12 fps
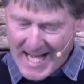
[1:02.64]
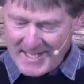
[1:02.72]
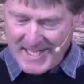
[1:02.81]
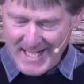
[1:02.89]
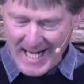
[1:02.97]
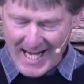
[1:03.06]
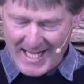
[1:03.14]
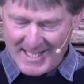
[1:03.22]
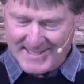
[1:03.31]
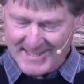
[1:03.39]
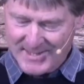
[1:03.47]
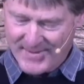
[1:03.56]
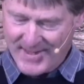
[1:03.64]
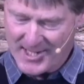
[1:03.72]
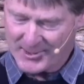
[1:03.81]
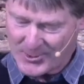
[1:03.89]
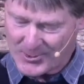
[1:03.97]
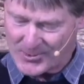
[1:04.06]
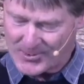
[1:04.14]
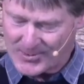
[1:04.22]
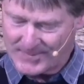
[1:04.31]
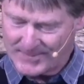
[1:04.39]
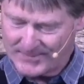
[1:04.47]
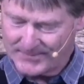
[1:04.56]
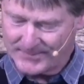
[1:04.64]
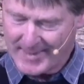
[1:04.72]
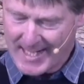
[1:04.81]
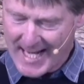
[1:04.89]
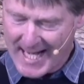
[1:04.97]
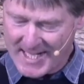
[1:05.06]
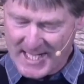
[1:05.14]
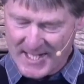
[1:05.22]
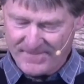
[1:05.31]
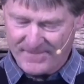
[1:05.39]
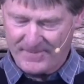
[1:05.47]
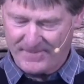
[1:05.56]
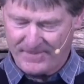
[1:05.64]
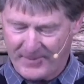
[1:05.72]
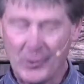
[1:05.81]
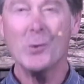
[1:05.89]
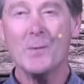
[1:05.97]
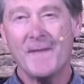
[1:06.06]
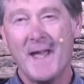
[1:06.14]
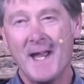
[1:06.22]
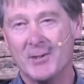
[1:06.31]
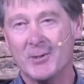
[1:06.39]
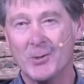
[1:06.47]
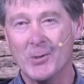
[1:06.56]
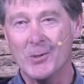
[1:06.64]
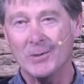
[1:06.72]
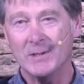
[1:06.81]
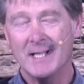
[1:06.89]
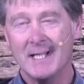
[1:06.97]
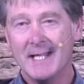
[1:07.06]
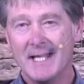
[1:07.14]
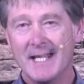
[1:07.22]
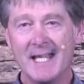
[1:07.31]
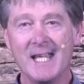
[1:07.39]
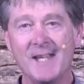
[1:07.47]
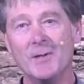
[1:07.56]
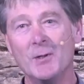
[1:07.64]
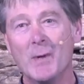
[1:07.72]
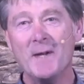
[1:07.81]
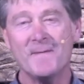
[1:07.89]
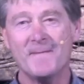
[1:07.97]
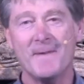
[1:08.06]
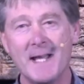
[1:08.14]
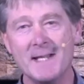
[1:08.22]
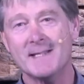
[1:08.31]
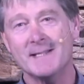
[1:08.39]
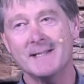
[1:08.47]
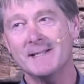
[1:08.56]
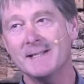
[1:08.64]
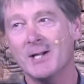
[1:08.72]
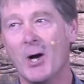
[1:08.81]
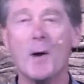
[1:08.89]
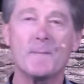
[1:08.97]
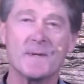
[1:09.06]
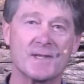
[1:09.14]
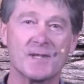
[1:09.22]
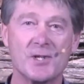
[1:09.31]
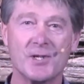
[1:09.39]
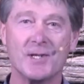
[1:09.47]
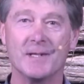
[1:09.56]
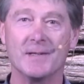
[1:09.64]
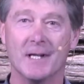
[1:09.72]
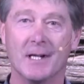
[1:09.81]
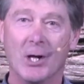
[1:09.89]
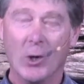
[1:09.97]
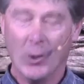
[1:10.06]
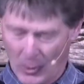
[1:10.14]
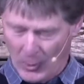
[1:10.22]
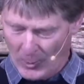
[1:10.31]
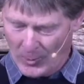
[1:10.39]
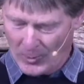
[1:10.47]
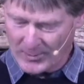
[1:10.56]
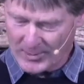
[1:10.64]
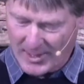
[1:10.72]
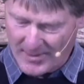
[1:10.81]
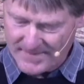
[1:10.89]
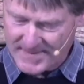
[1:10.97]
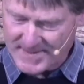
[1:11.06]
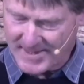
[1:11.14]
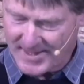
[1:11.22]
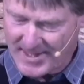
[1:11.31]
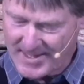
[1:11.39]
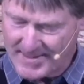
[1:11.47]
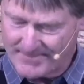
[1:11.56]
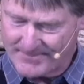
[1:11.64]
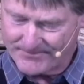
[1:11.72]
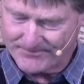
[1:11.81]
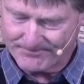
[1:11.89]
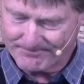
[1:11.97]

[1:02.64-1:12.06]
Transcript: And he answered that call, and he fulfilled that call, even when facing opposition all of the time.